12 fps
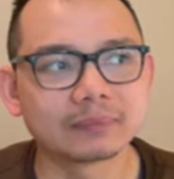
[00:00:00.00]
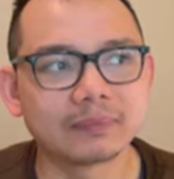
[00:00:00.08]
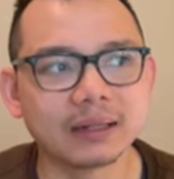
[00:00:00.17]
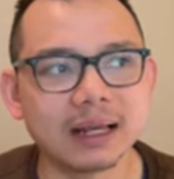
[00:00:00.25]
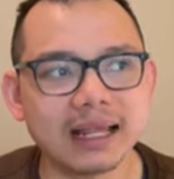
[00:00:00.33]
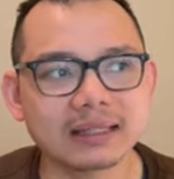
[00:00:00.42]

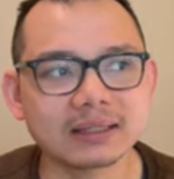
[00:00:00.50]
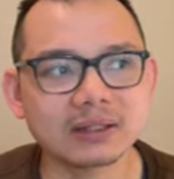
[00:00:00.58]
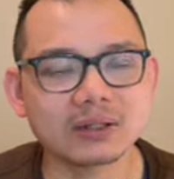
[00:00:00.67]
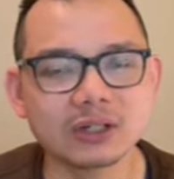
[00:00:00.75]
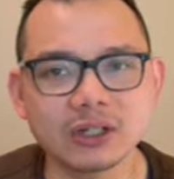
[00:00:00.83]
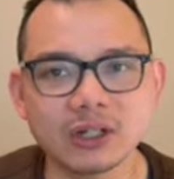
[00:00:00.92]
Let's
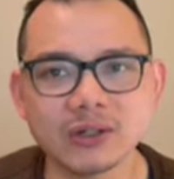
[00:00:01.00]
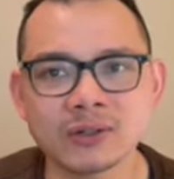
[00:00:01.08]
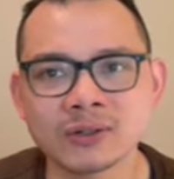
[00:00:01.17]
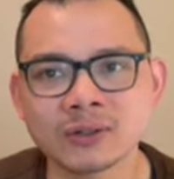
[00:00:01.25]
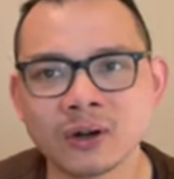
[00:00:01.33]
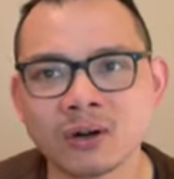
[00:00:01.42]
continue to
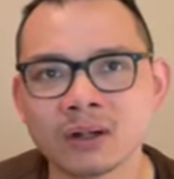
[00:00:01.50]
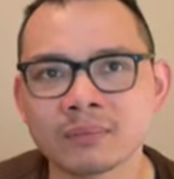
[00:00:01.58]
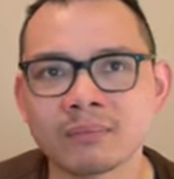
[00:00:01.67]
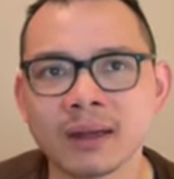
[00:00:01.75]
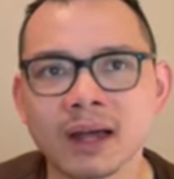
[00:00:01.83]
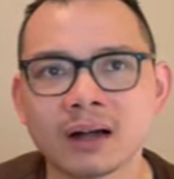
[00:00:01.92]
talk
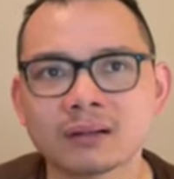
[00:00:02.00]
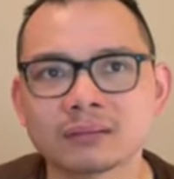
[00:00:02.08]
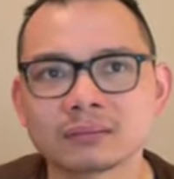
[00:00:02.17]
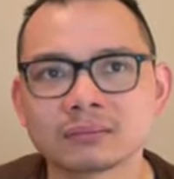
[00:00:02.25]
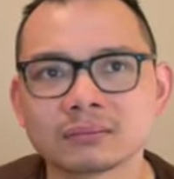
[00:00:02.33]
about